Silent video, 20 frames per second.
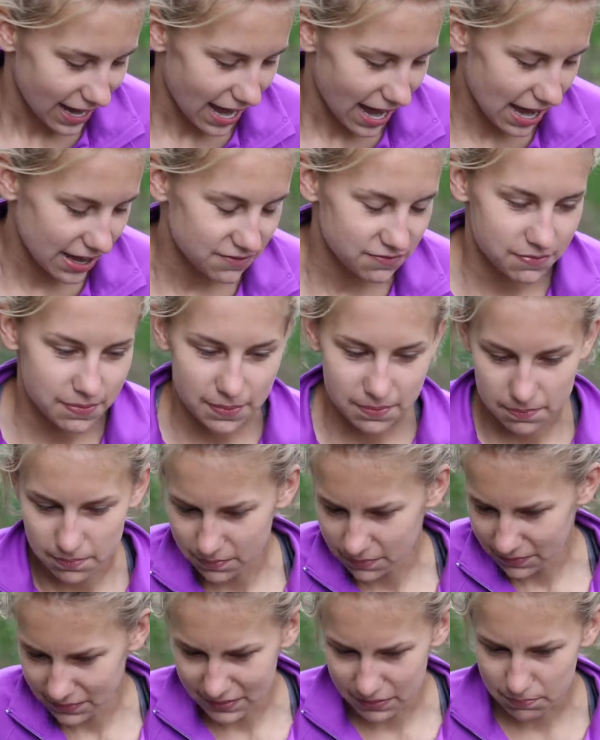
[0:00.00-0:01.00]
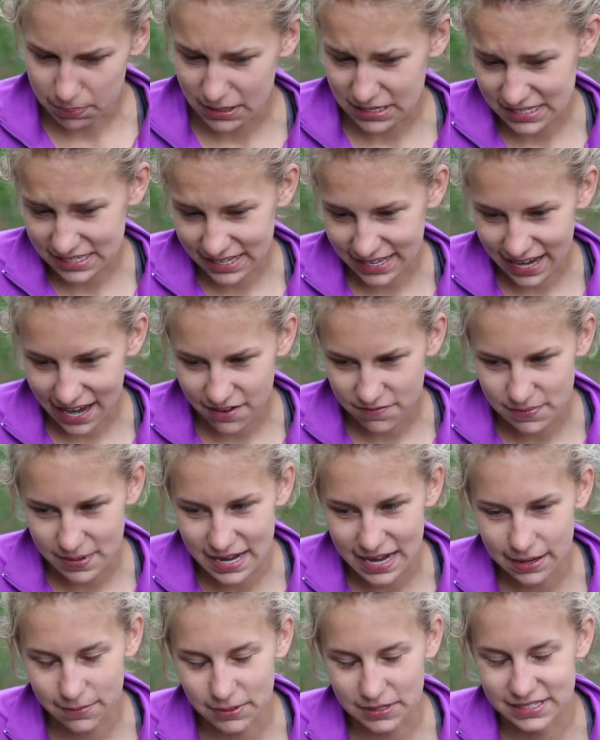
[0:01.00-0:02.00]
I've been
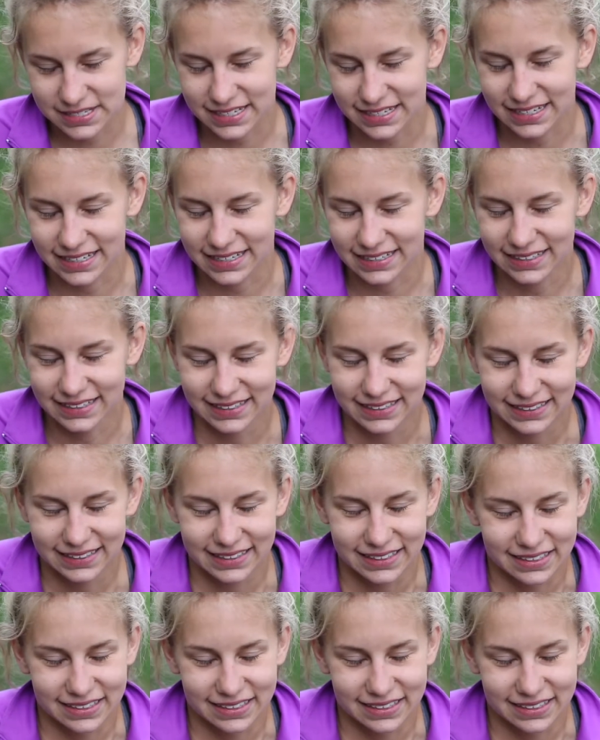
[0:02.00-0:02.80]
able to